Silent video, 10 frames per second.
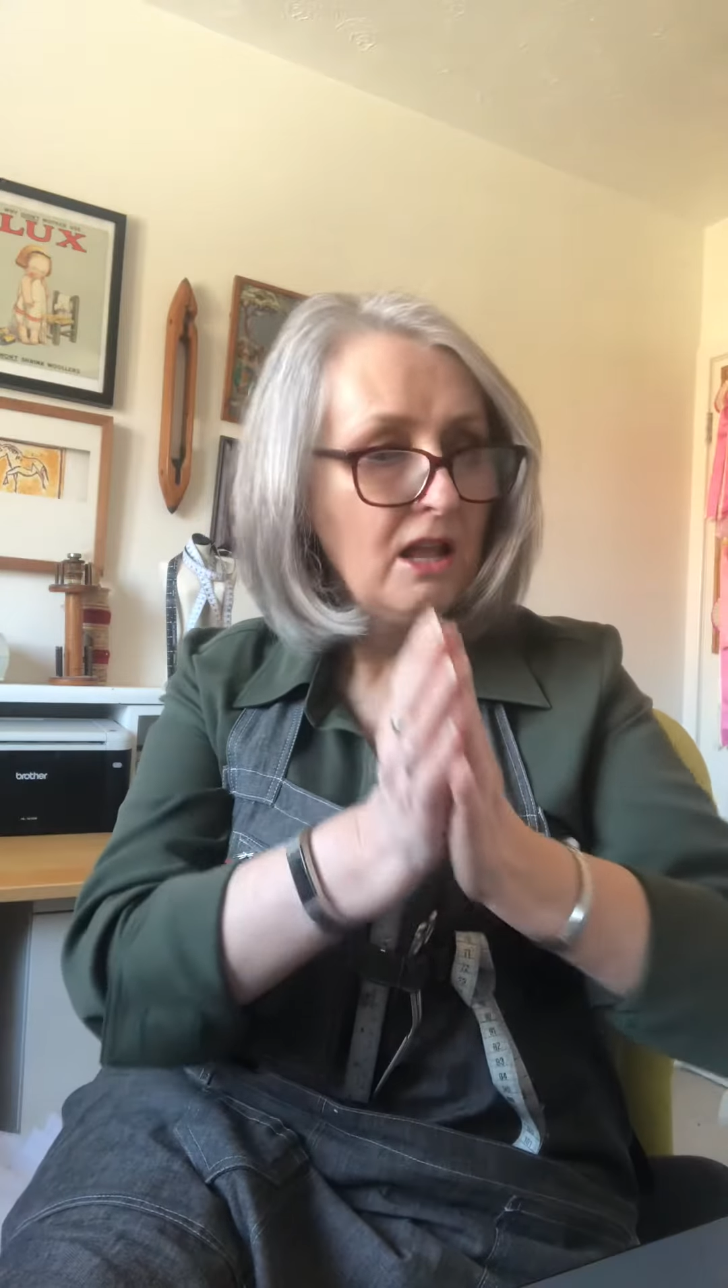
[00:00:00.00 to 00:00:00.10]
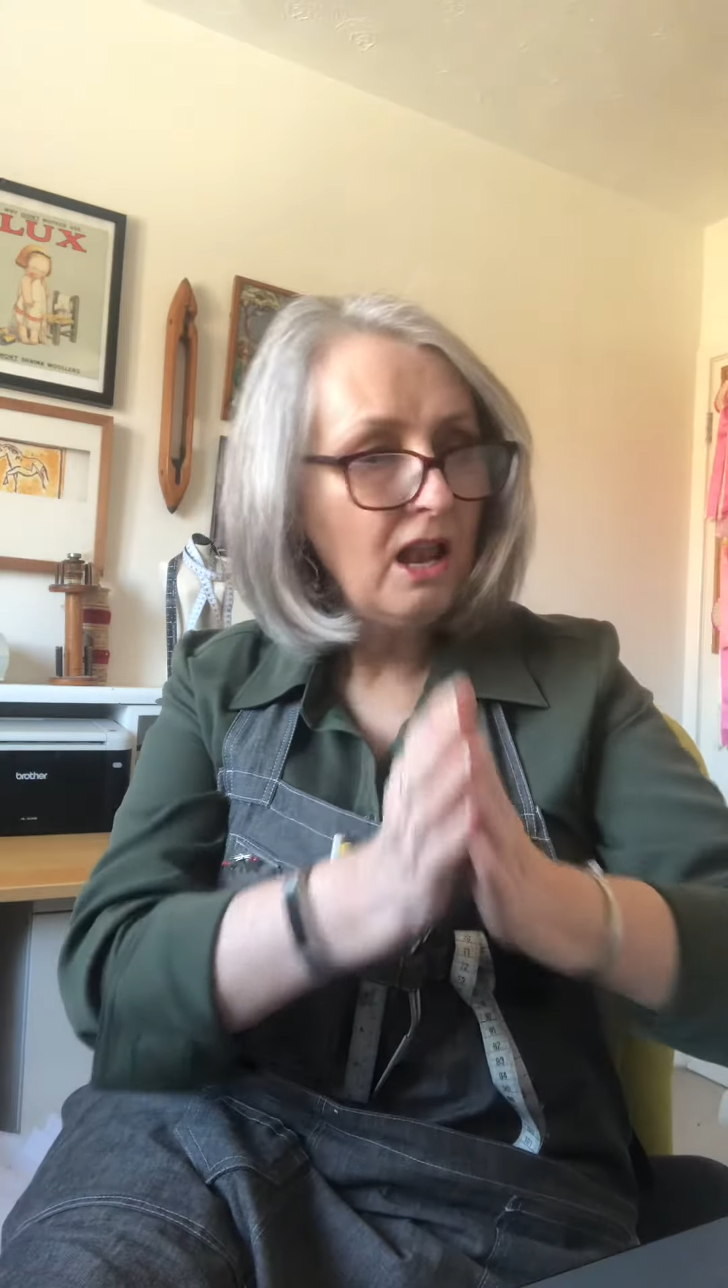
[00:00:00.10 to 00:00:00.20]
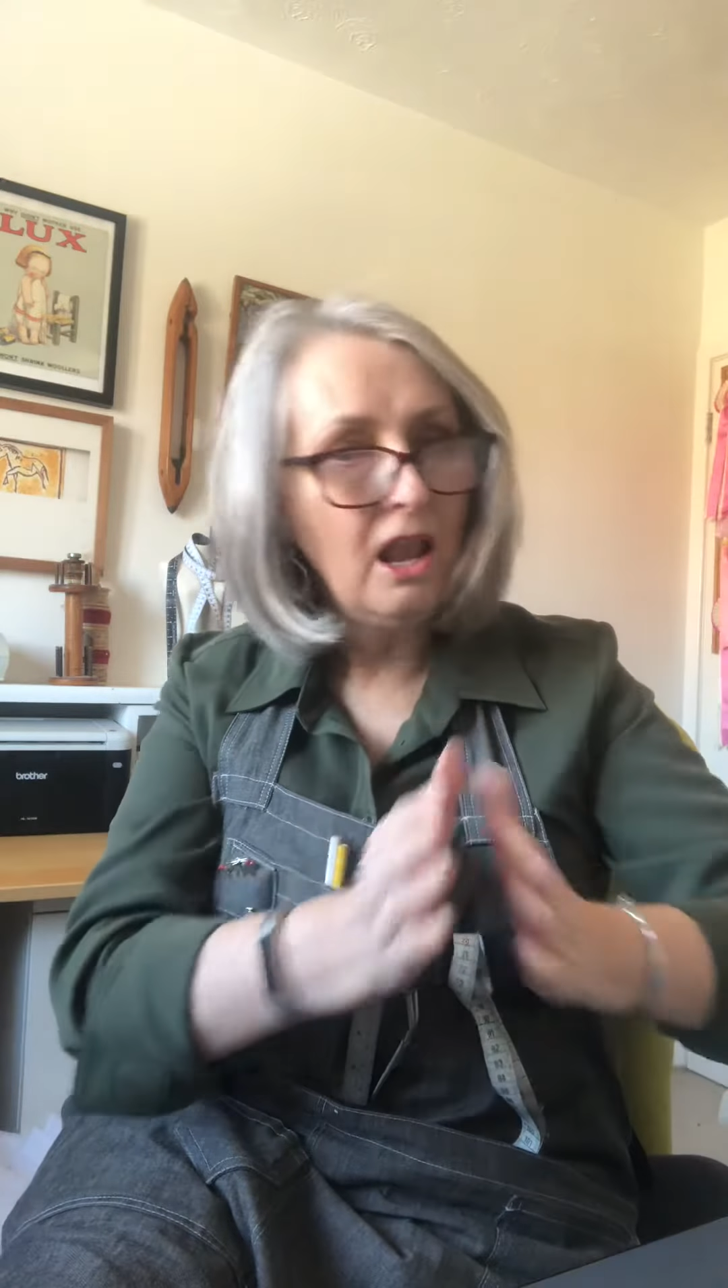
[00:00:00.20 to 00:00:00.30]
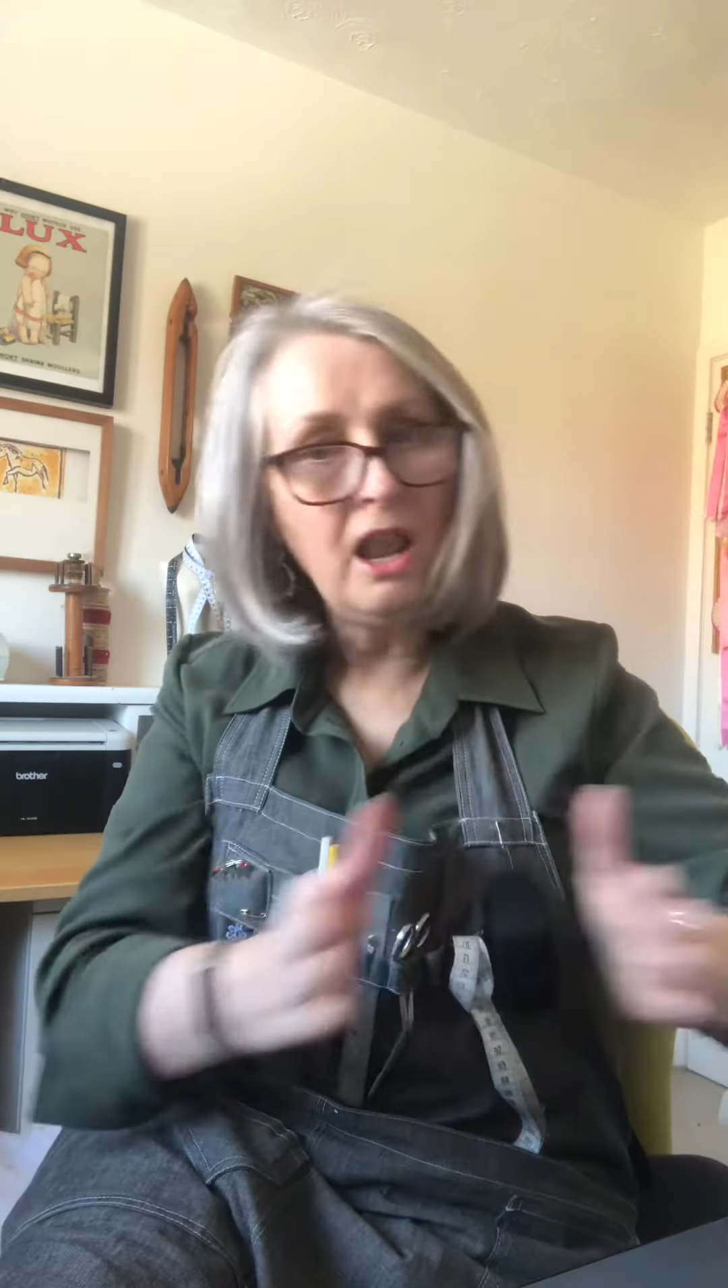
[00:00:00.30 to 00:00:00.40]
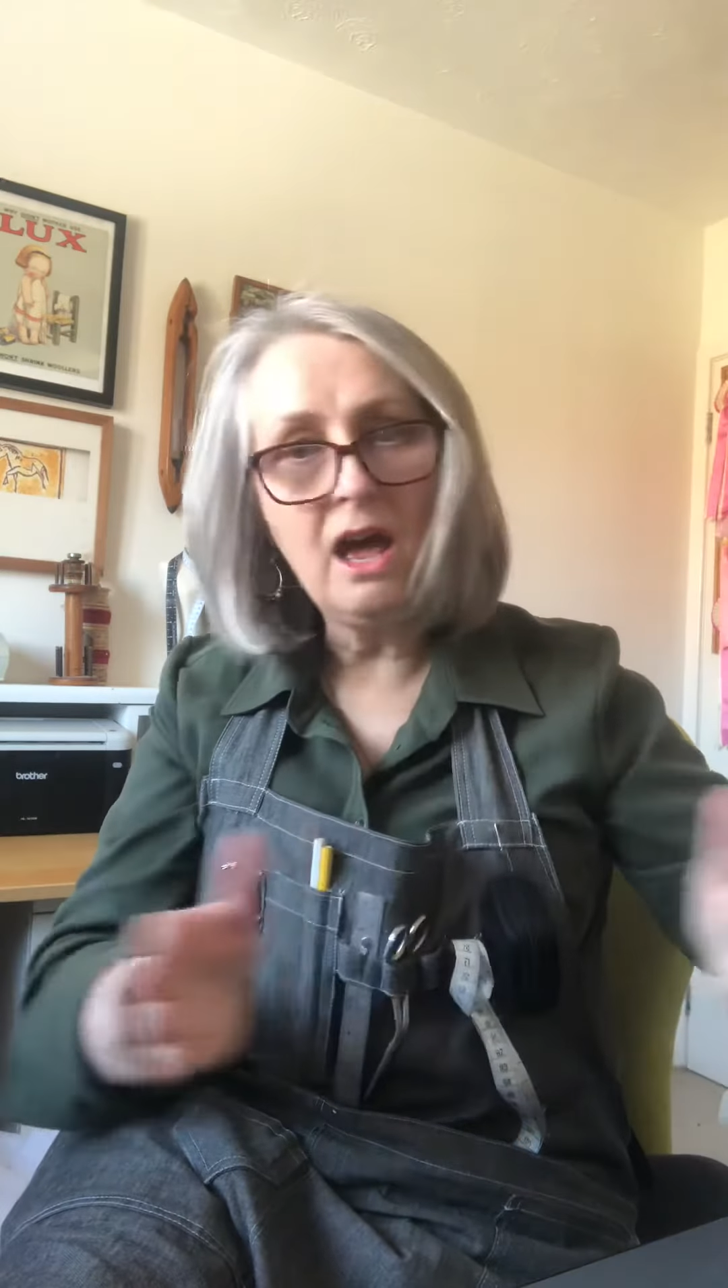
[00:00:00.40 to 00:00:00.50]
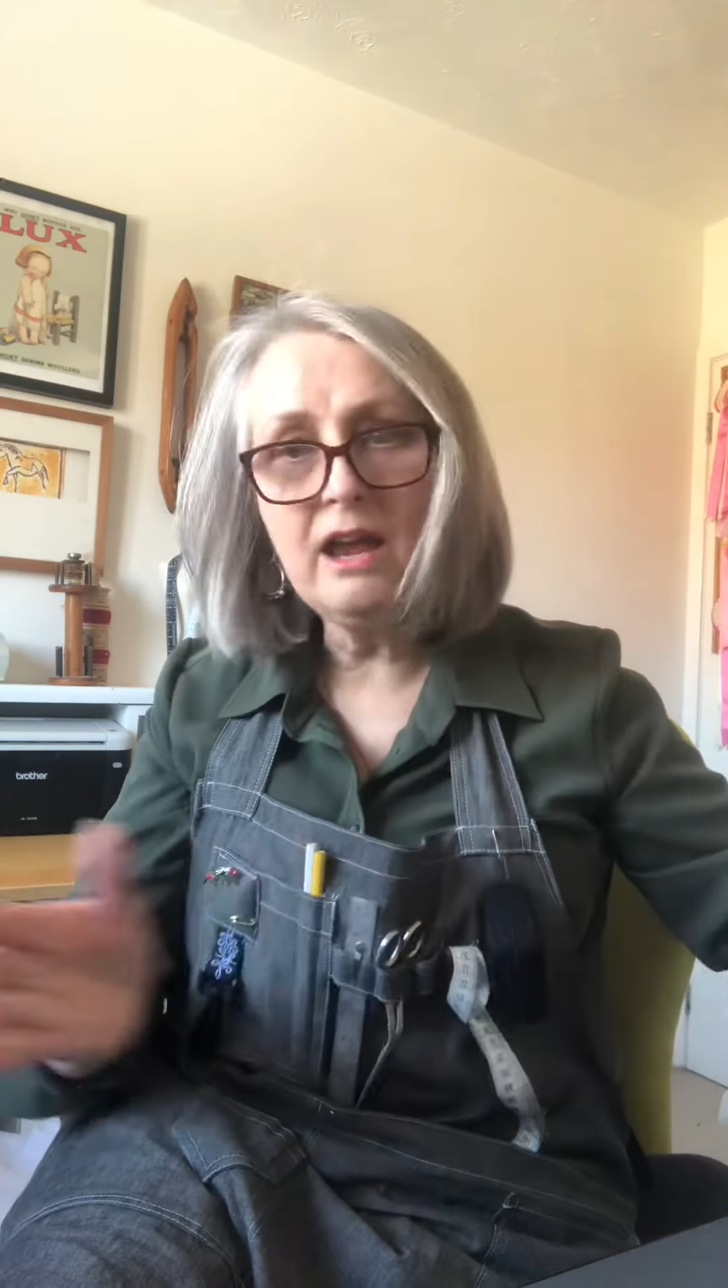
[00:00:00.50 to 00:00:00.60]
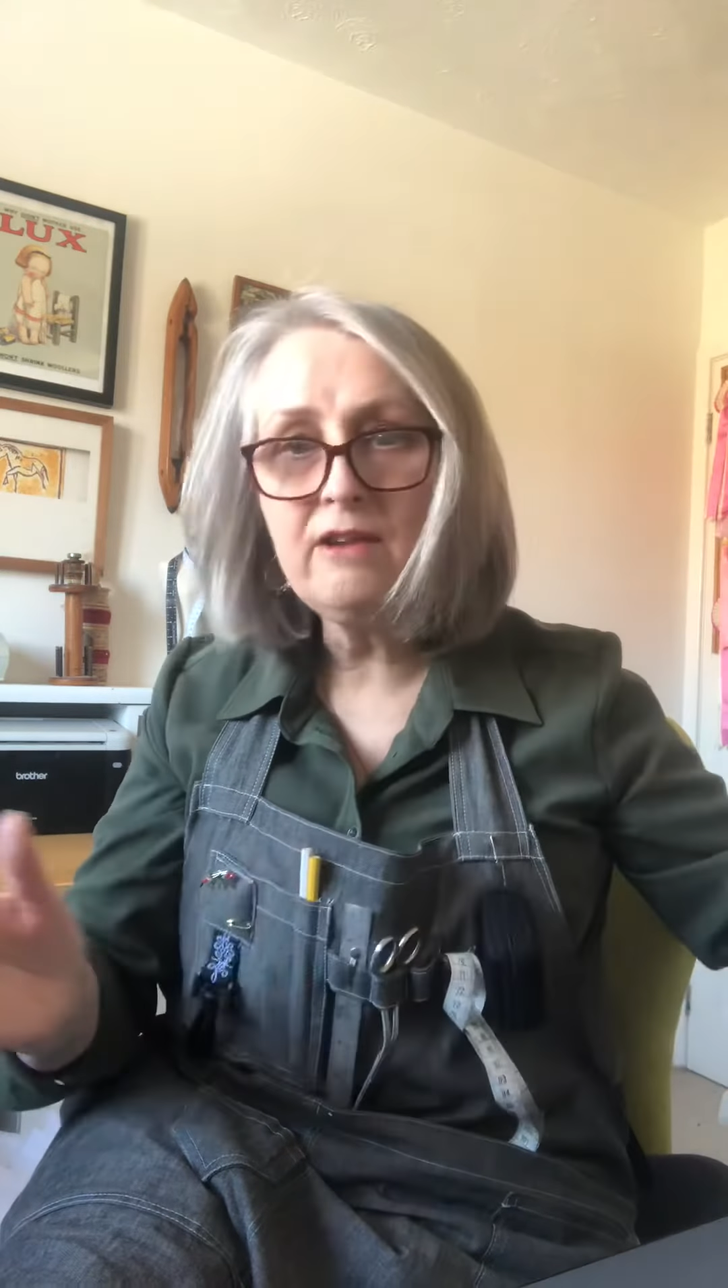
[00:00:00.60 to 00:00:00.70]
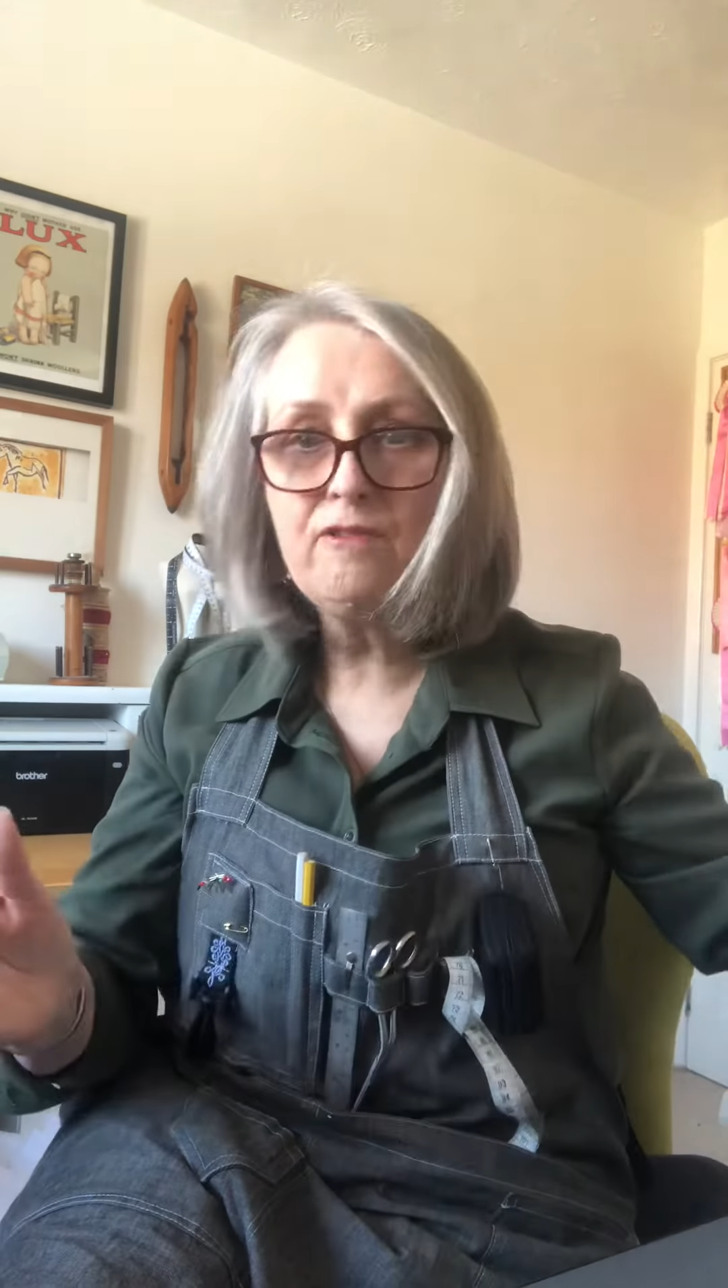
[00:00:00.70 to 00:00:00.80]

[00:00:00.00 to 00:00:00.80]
line